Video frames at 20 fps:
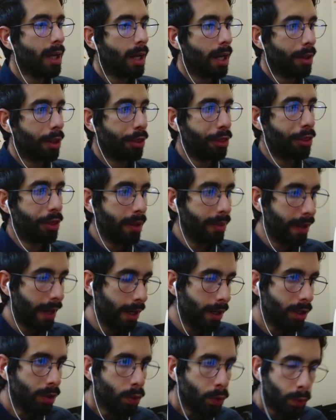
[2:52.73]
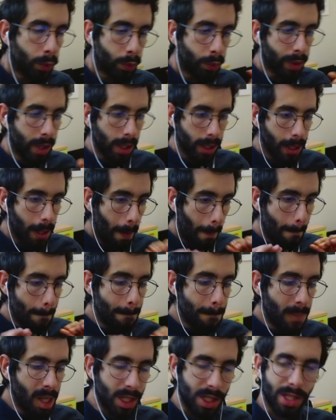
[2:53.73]
the thing that you really
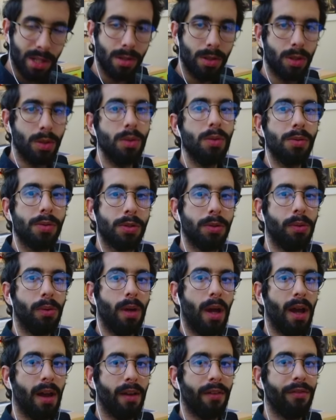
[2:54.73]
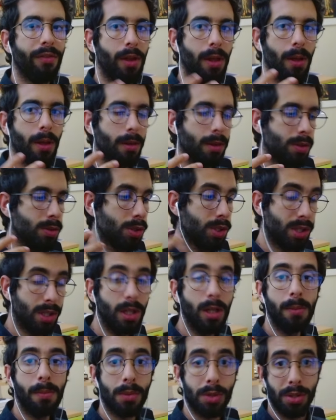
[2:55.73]
must do to
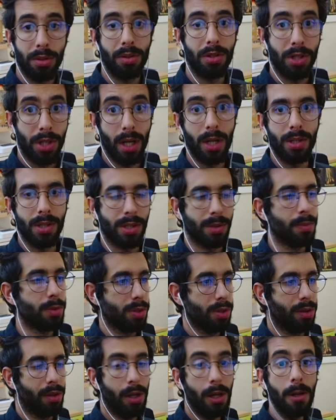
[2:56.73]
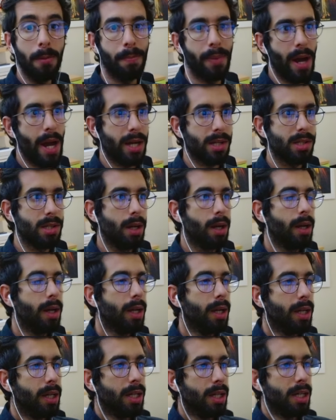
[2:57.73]
see most of the changes, most of the impact,
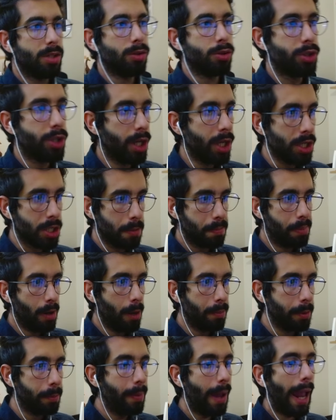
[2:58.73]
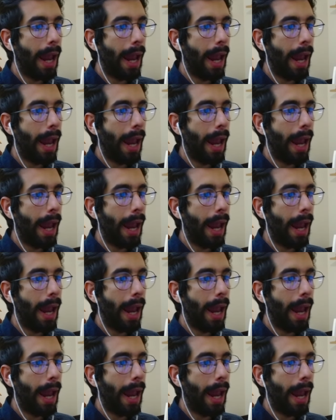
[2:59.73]
is to change the pop-up